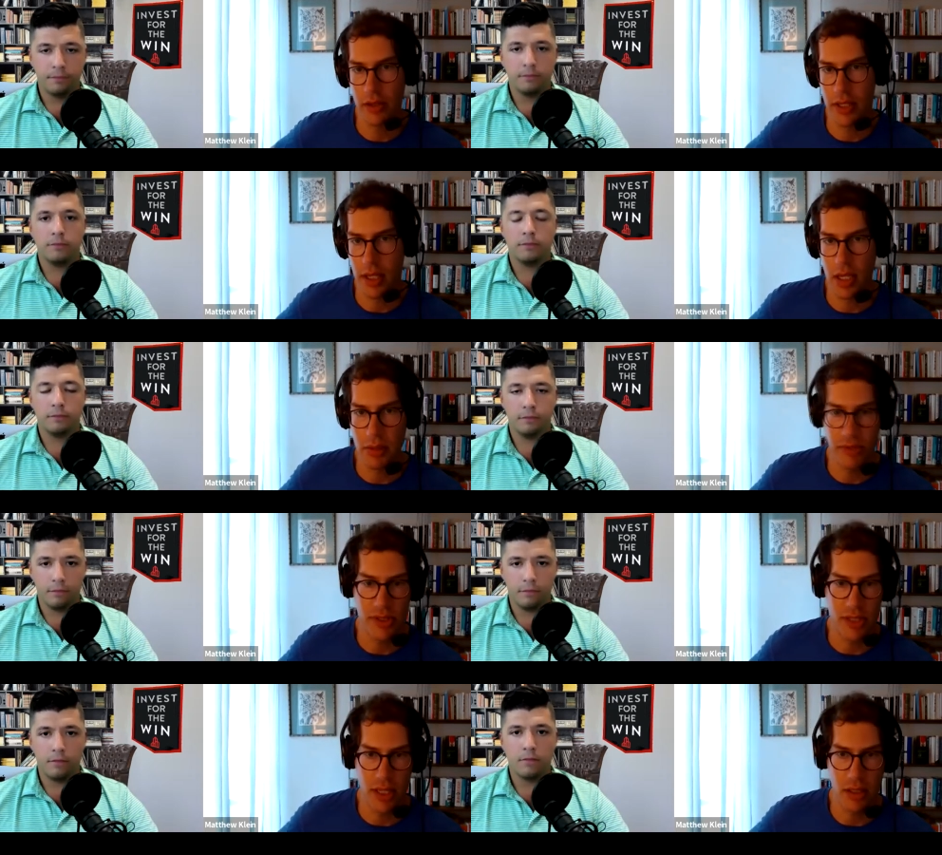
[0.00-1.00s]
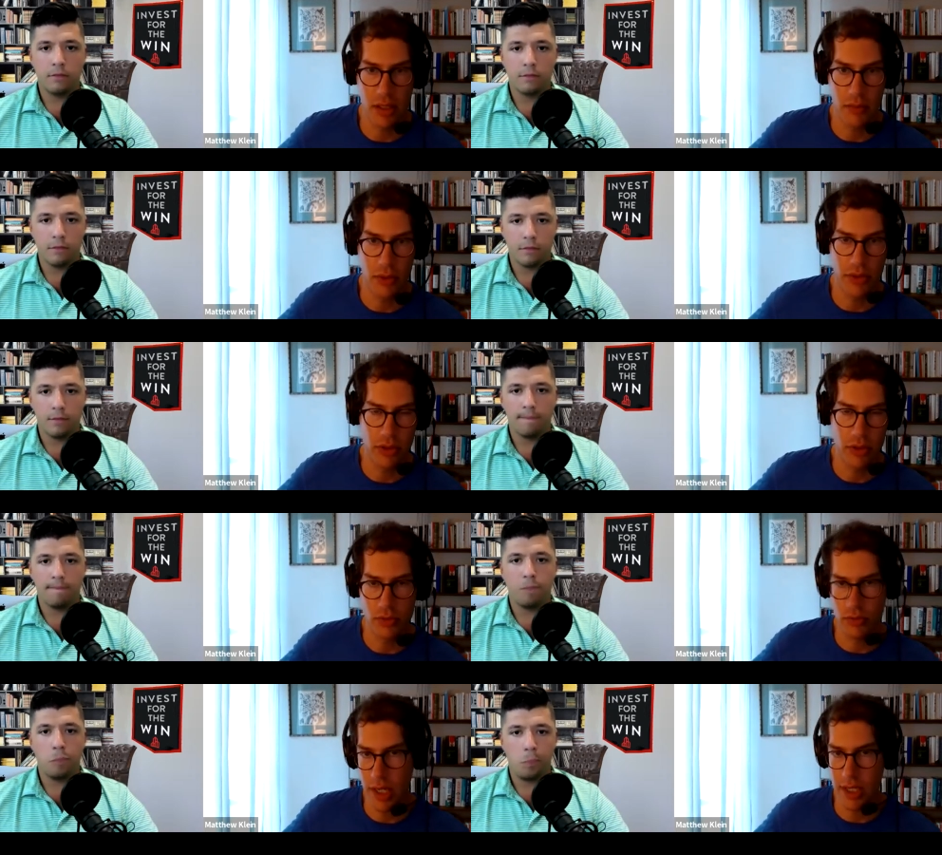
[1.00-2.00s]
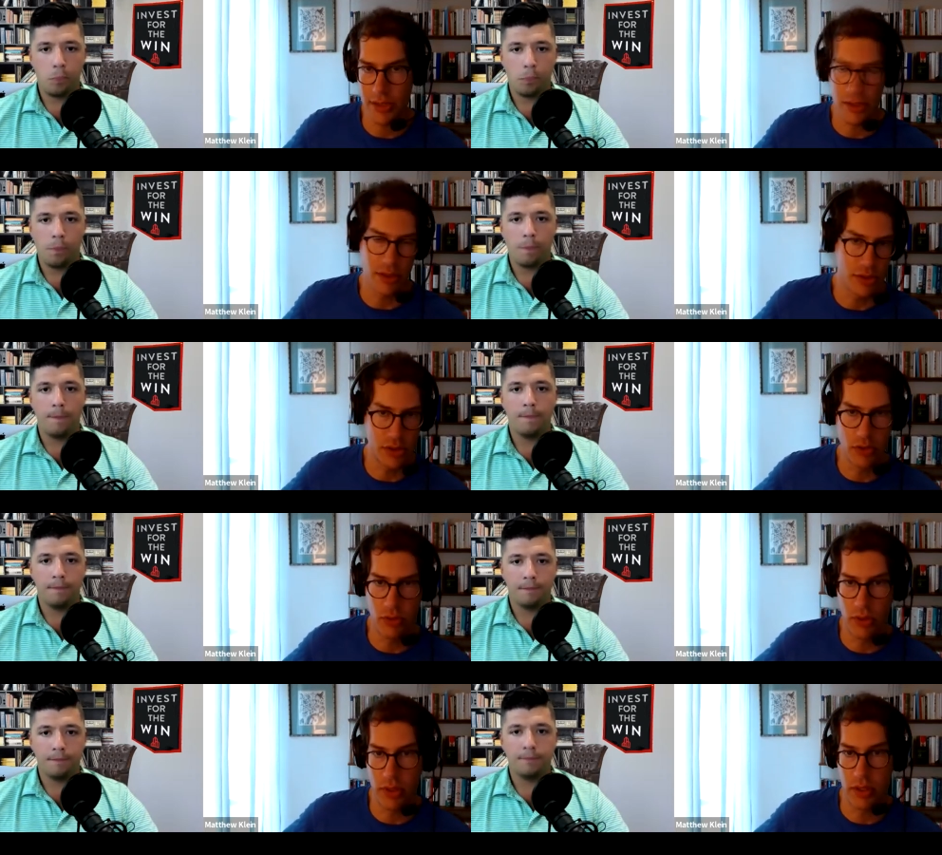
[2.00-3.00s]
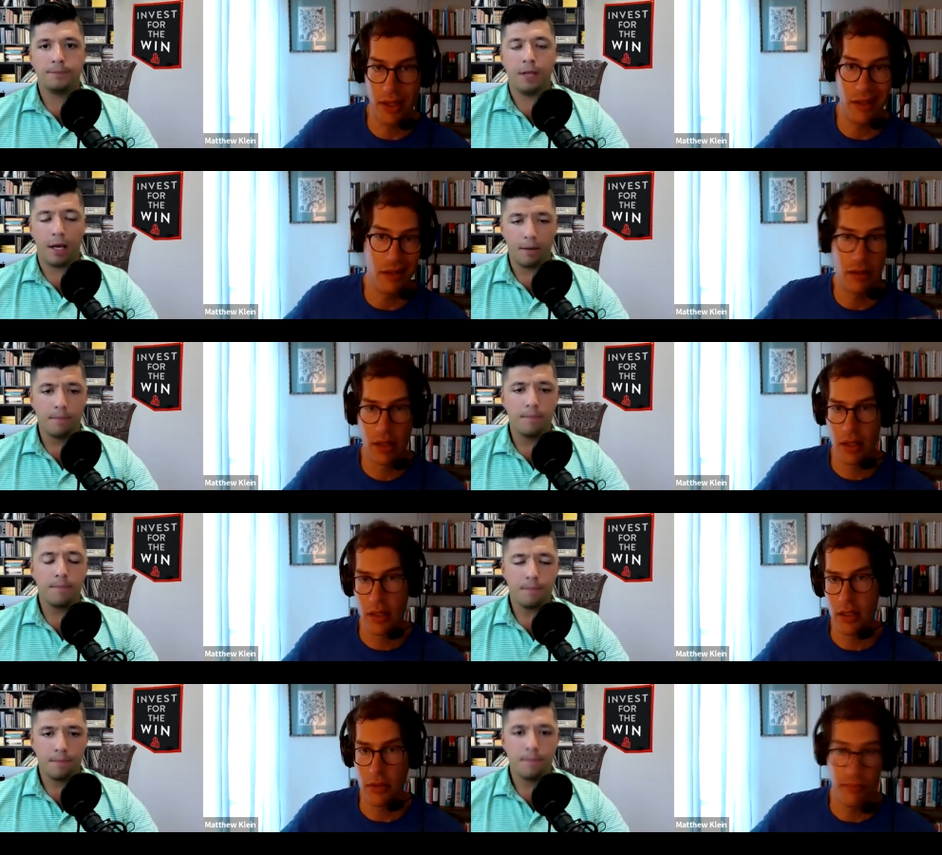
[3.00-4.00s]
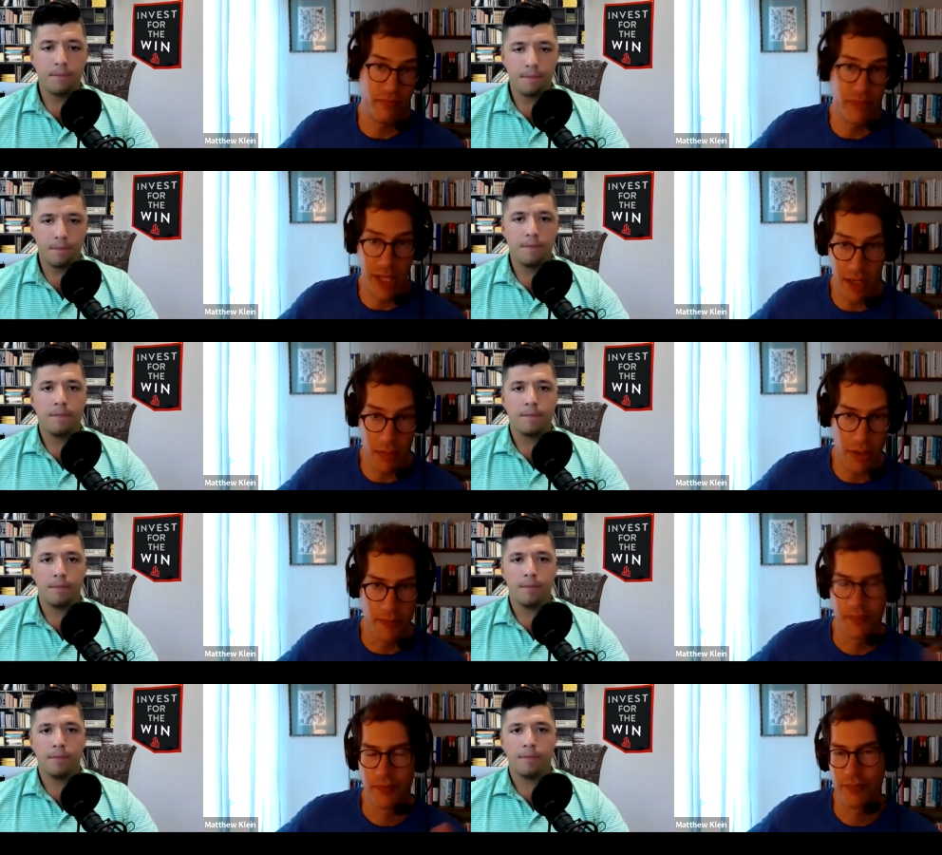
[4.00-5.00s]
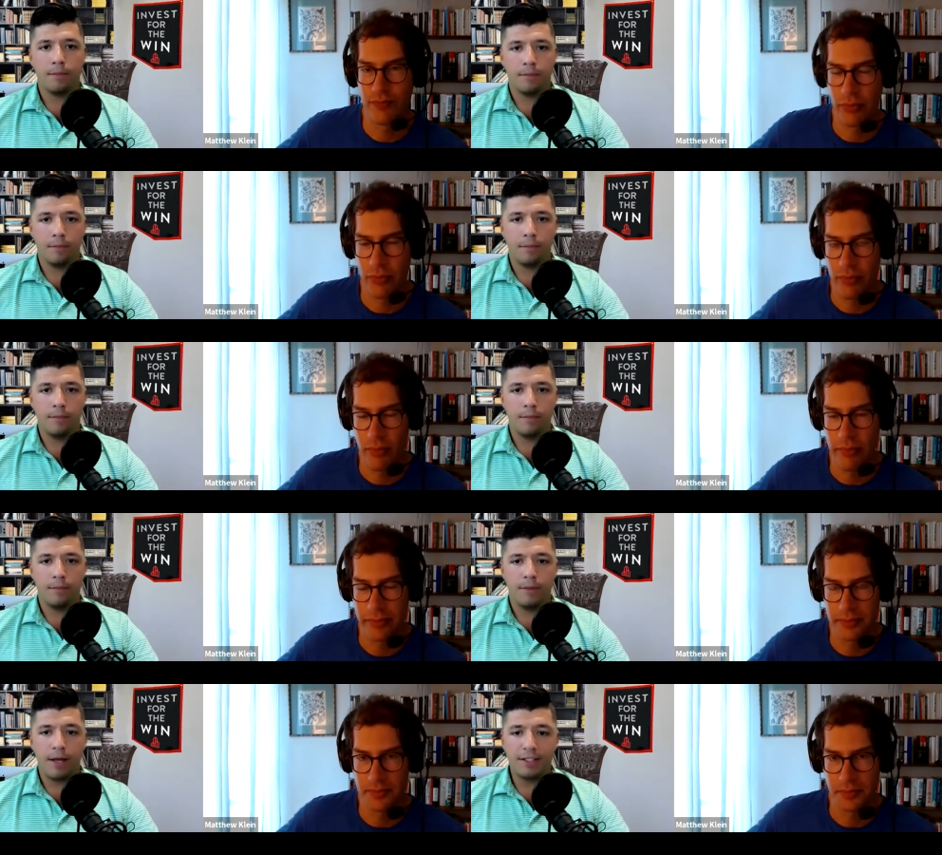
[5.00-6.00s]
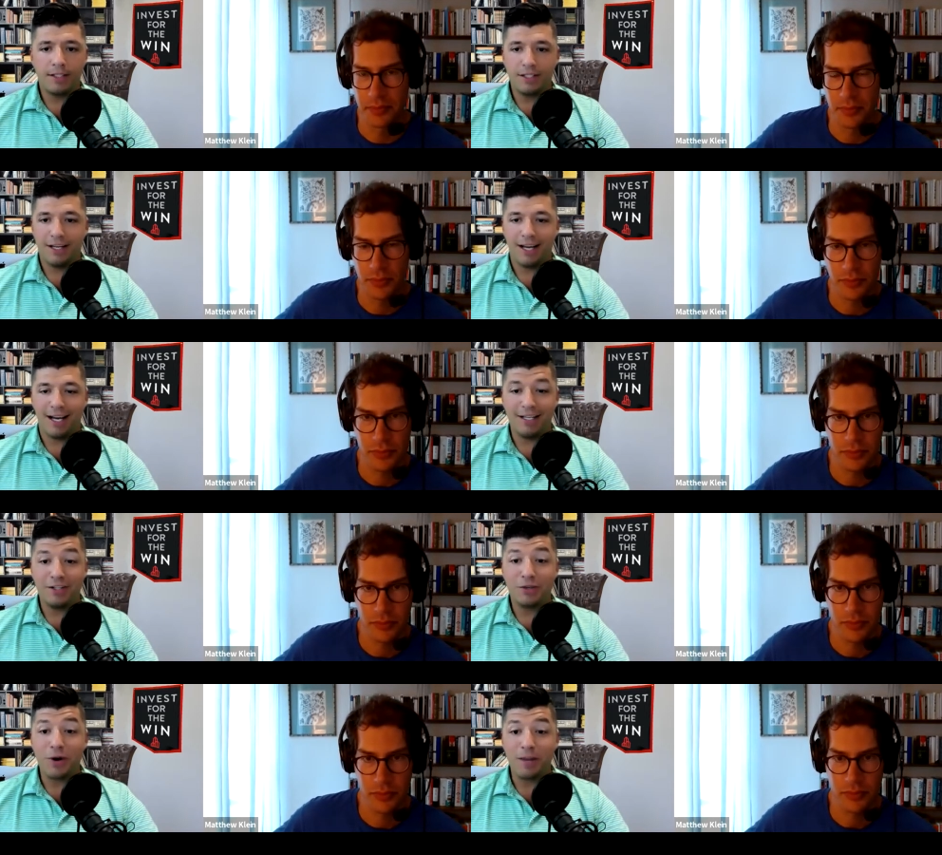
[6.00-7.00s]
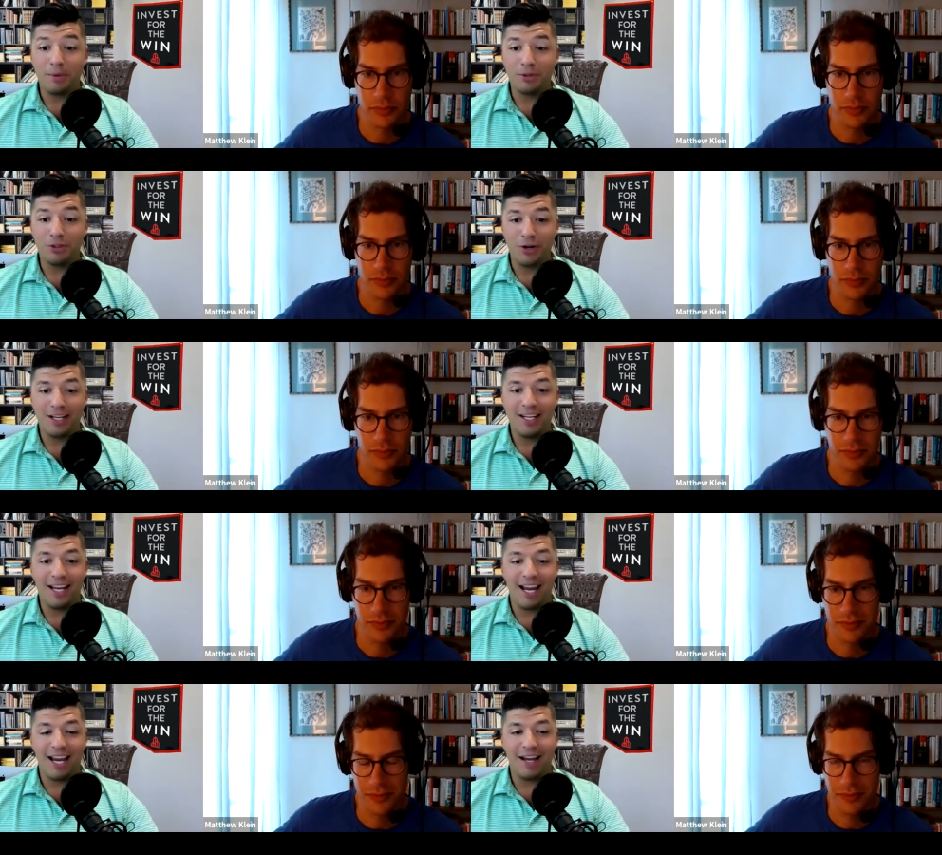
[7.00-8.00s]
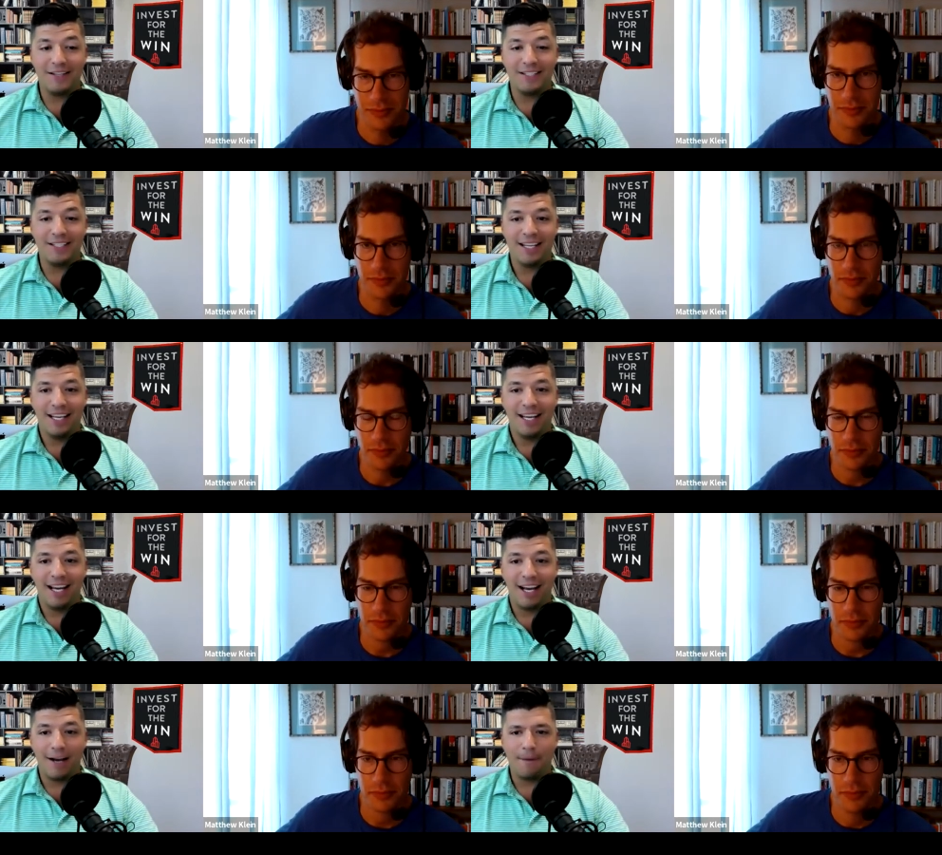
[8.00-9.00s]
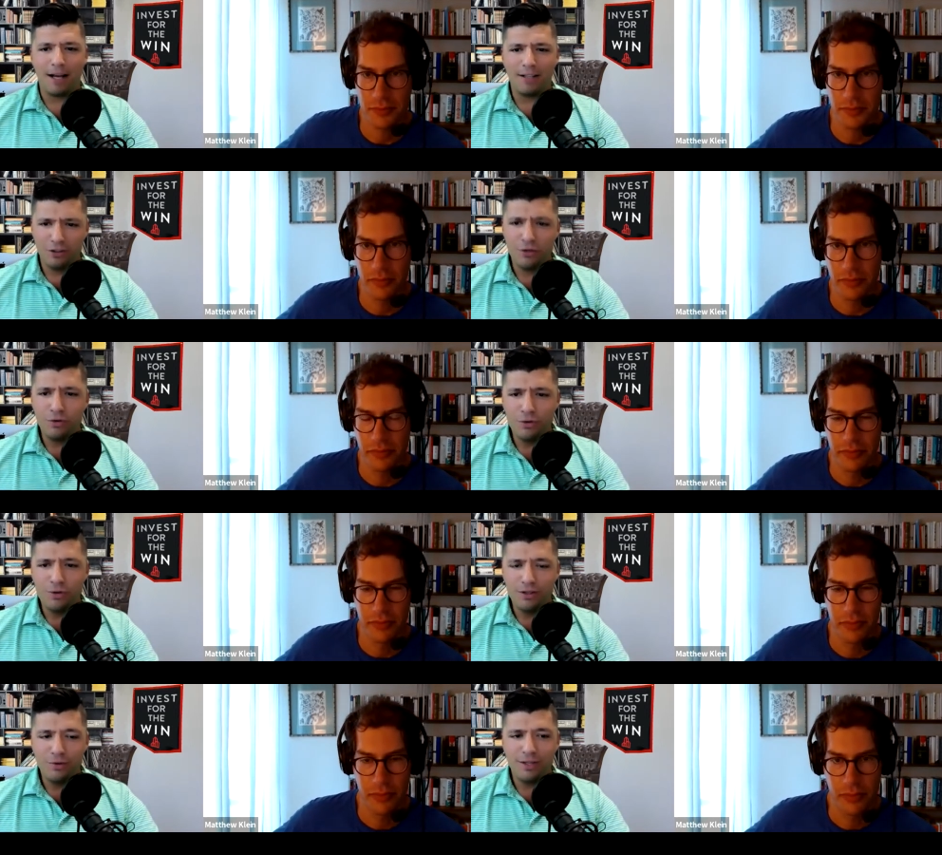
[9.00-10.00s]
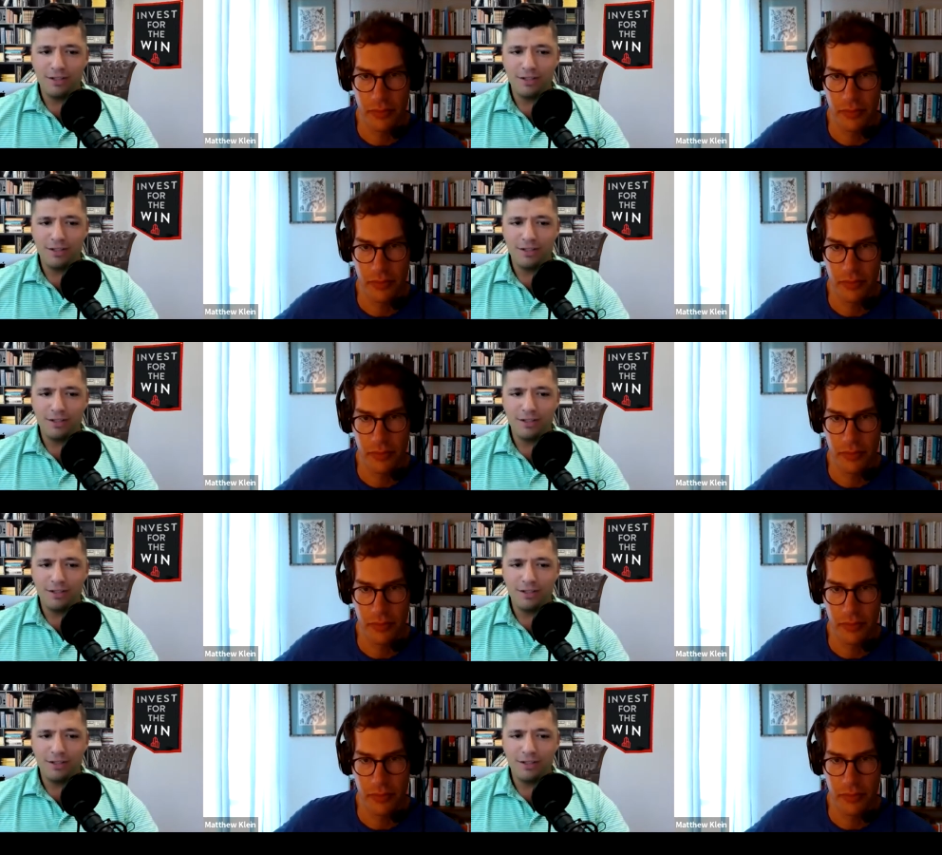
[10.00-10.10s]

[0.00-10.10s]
Speaker 1: the economy fits together with you know writing skills and so forth, and and you know ended up here.
Speaker 2: That's uh, an incredible journey, and um, I you you you did